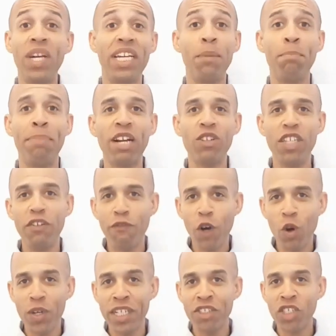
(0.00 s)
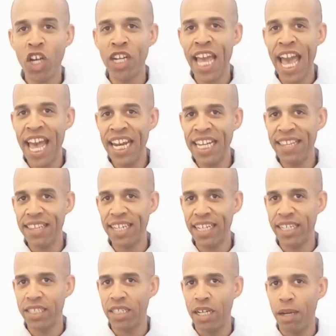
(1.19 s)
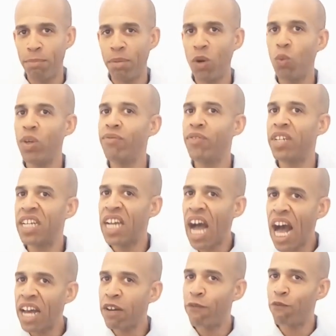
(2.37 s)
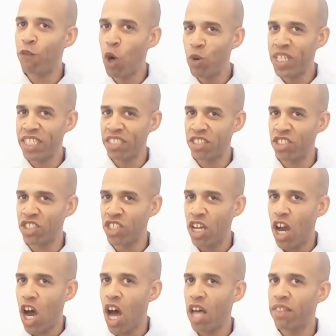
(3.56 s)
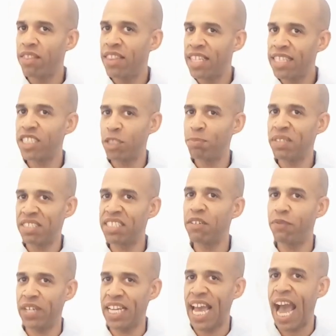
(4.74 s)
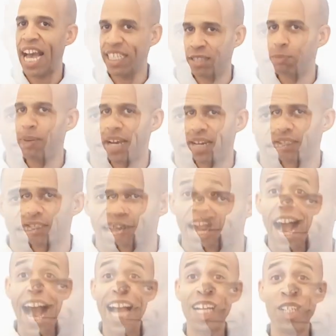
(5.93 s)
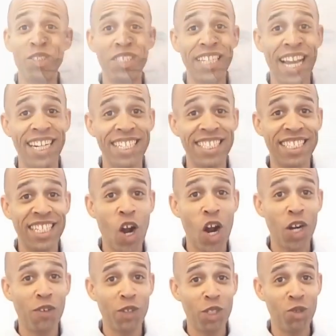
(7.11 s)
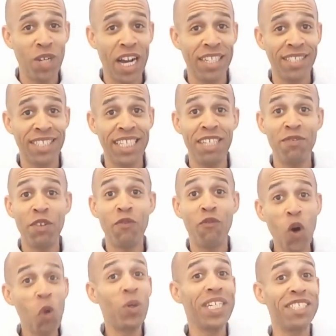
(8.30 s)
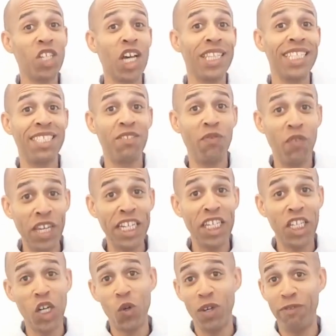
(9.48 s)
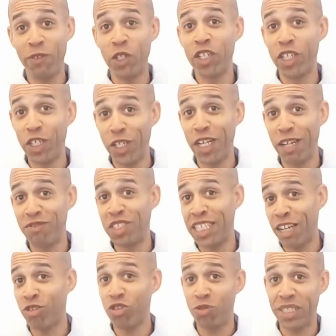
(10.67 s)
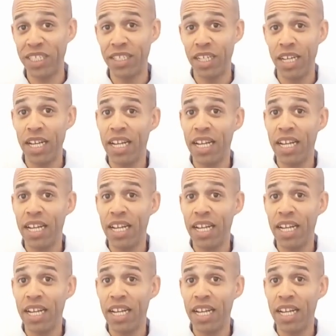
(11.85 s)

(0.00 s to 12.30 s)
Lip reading: We can barely focus on anything, but we've got to focus on this specific aspect. I understand it's hard for you guys to even focus on this video if you're a good enough salesman.